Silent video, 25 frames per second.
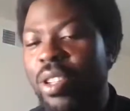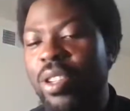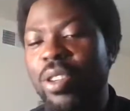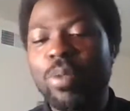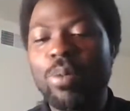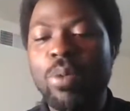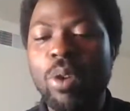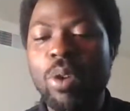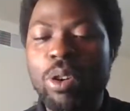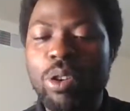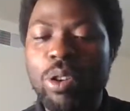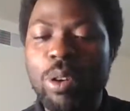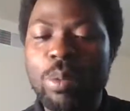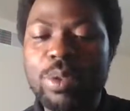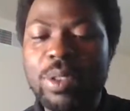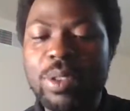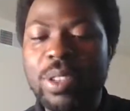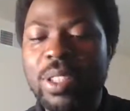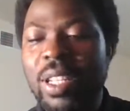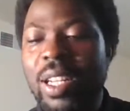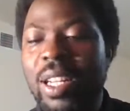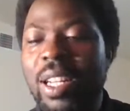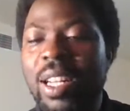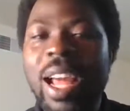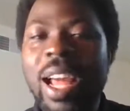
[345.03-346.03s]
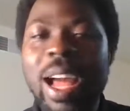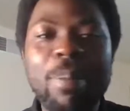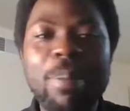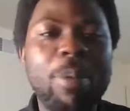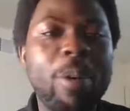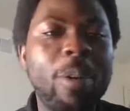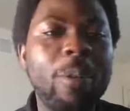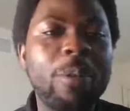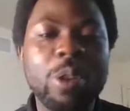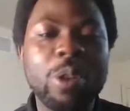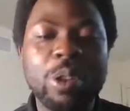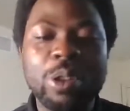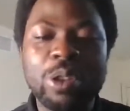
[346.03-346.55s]
walk up to the lab
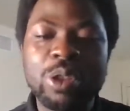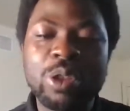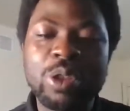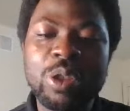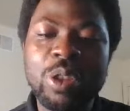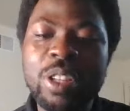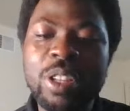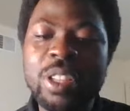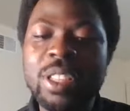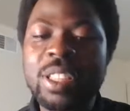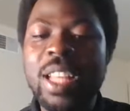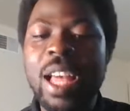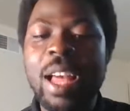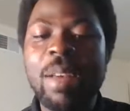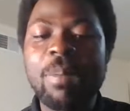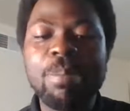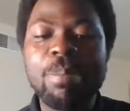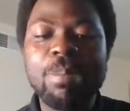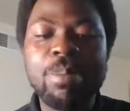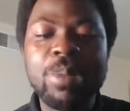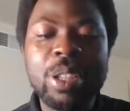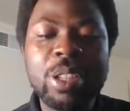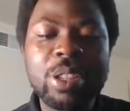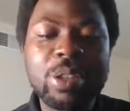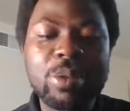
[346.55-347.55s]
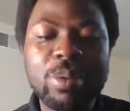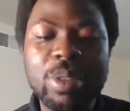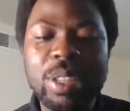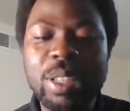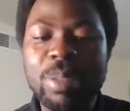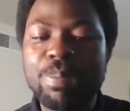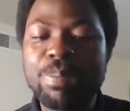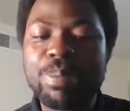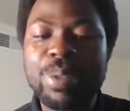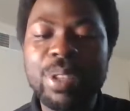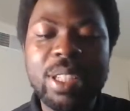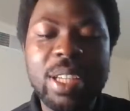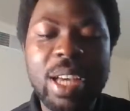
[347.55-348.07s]
of your choice, and meet with the
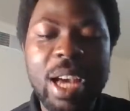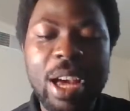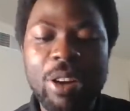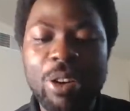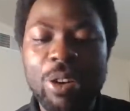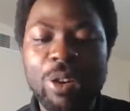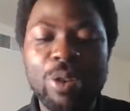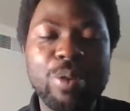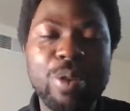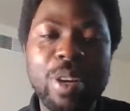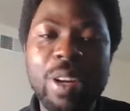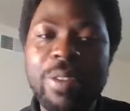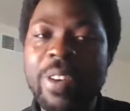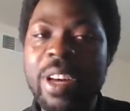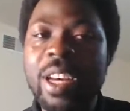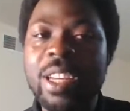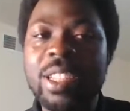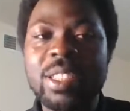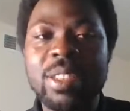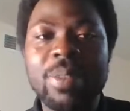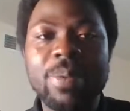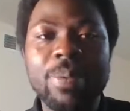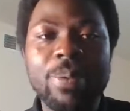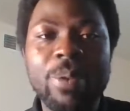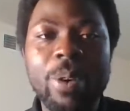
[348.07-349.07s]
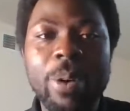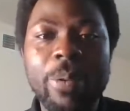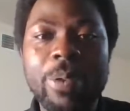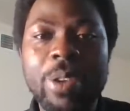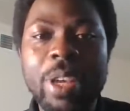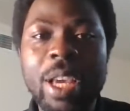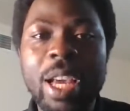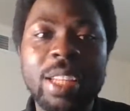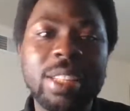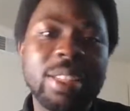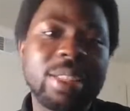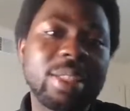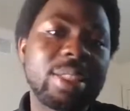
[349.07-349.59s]
PI or whoever is involved there
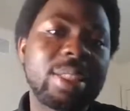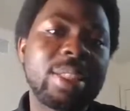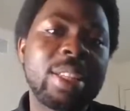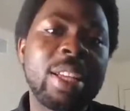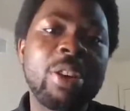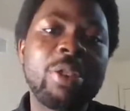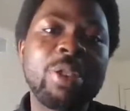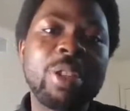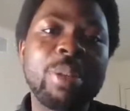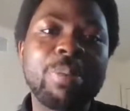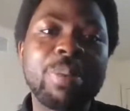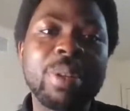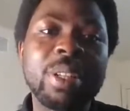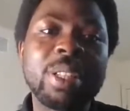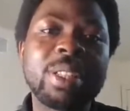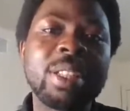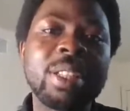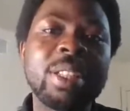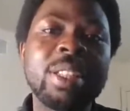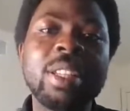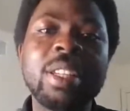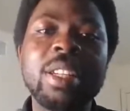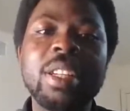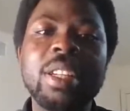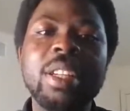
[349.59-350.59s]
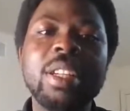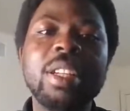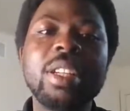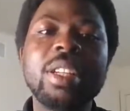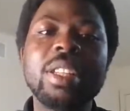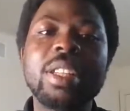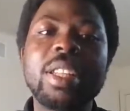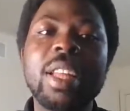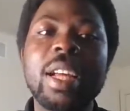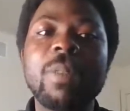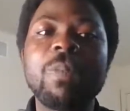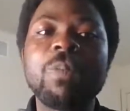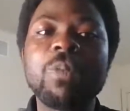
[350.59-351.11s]
and tell the person
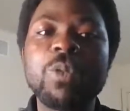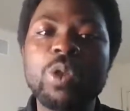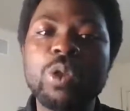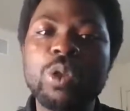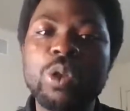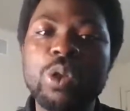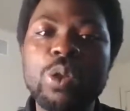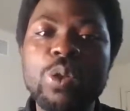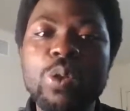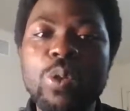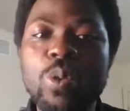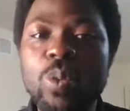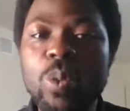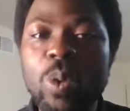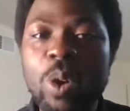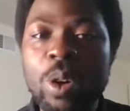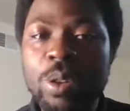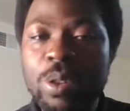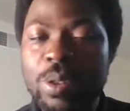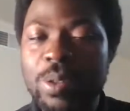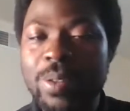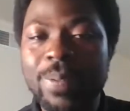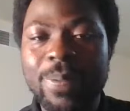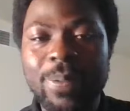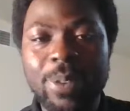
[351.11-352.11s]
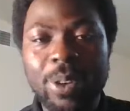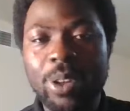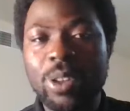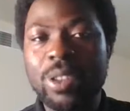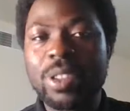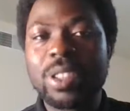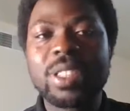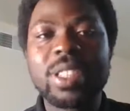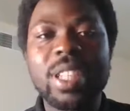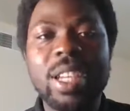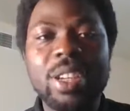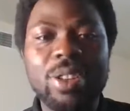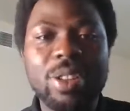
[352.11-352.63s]
that you want to
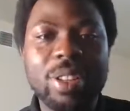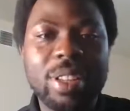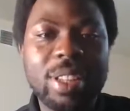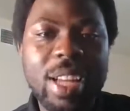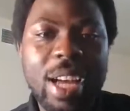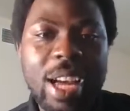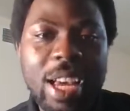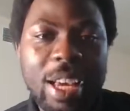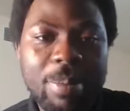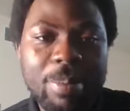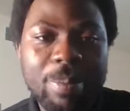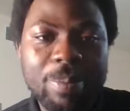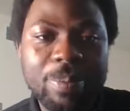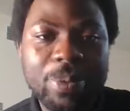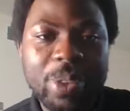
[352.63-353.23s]
volunteer your time,